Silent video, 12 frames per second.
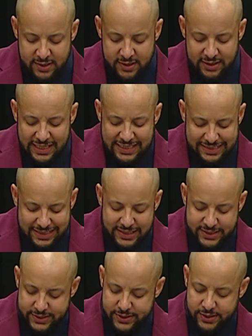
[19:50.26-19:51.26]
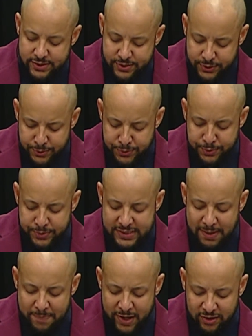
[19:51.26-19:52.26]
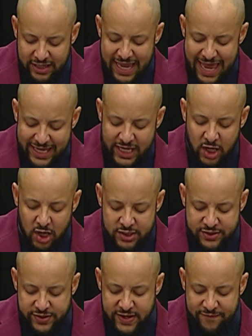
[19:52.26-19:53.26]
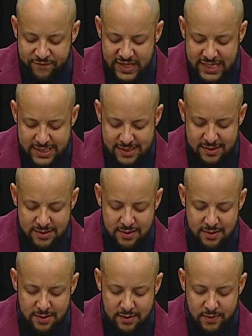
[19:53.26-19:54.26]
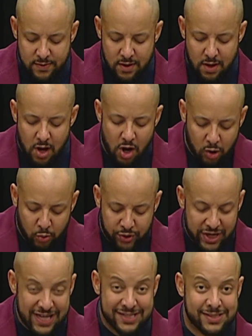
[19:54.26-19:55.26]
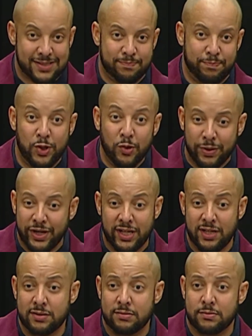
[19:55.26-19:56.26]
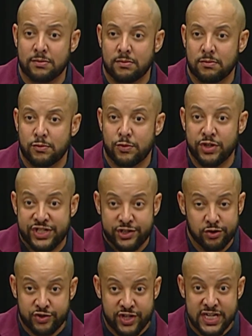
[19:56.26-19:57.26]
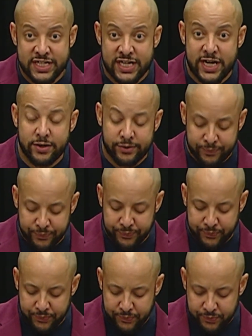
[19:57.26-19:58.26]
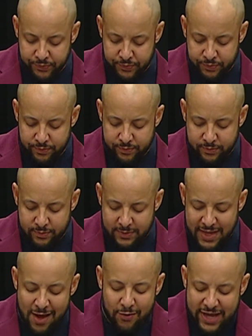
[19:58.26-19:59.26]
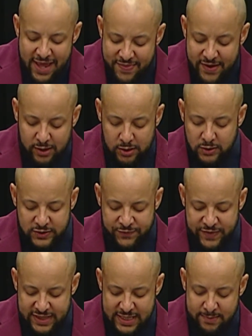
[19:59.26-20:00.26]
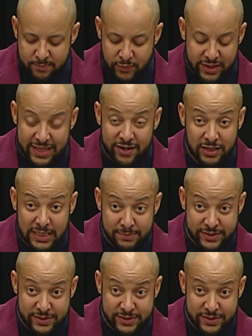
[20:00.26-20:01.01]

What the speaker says: laceless shoes barely hanging onto their feet, awkward as puberty or children in jail. How can their clothes fit them when their limbs